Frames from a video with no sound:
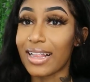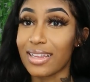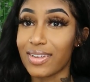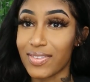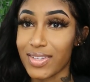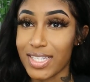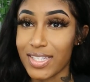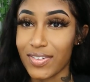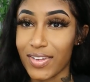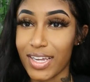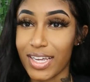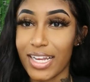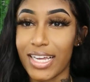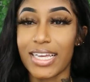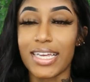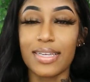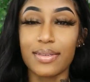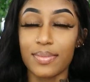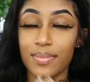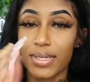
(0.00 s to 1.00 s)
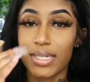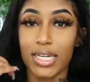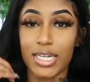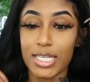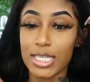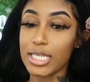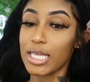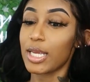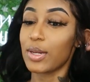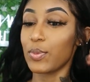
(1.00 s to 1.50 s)
I love this fan. It keeps me
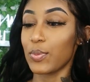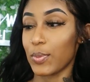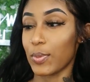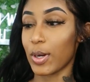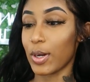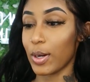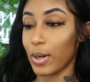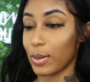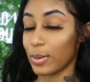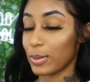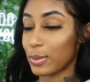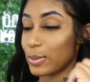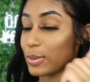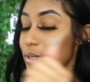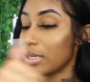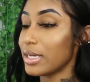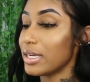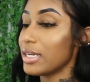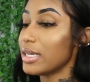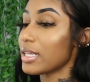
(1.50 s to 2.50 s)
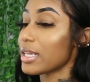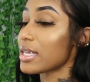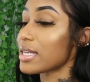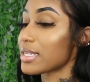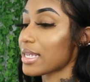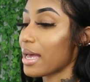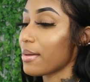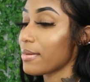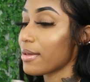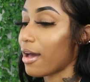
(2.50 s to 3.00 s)
nice and cold.
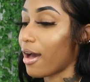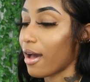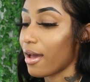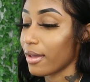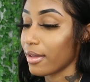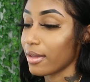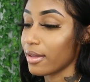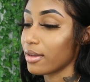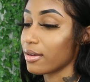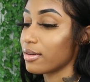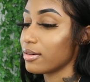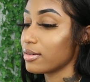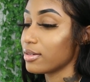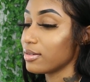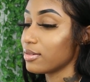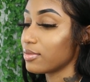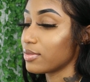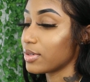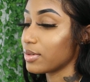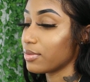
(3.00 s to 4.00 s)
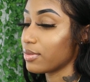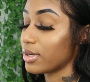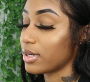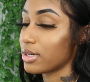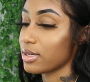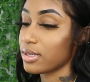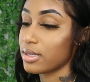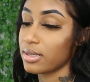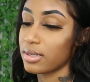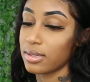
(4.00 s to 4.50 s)
Because I be hot in here doing
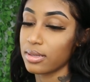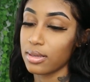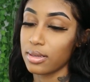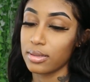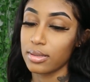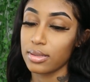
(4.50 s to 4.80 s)
orders.